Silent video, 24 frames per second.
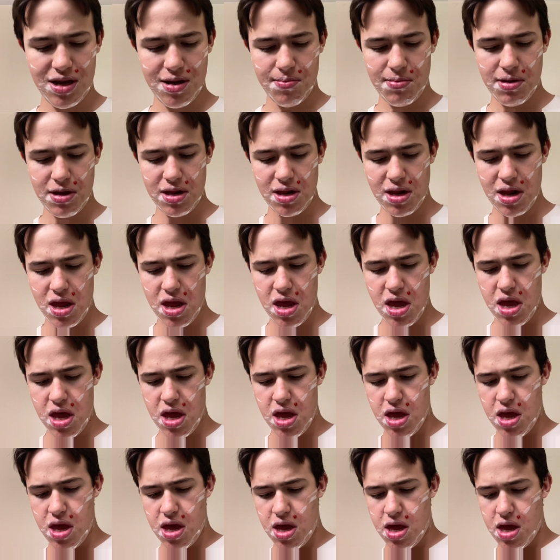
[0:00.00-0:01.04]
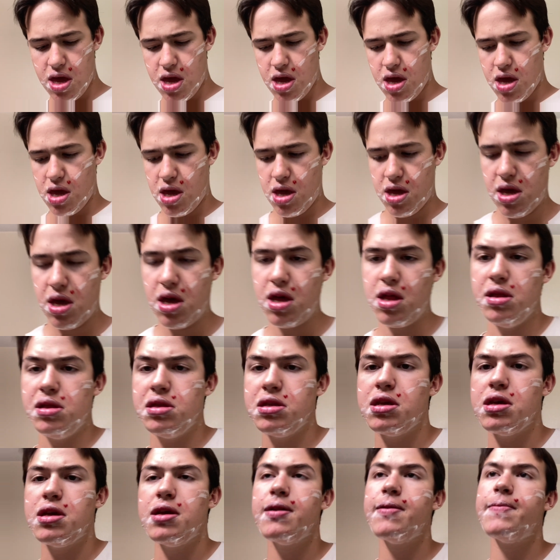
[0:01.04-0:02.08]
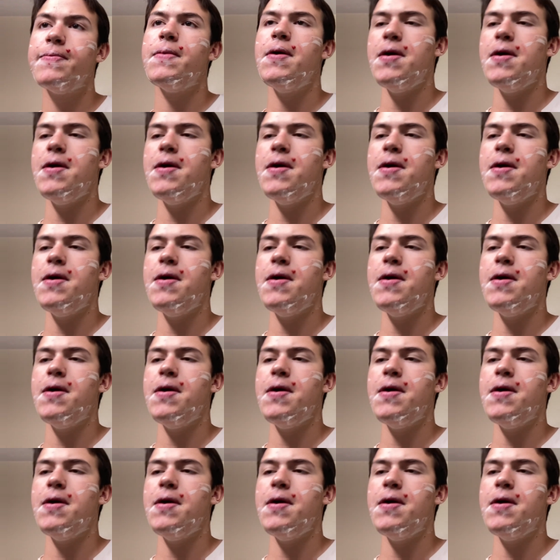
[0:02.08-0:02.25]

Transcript: a bit. And then,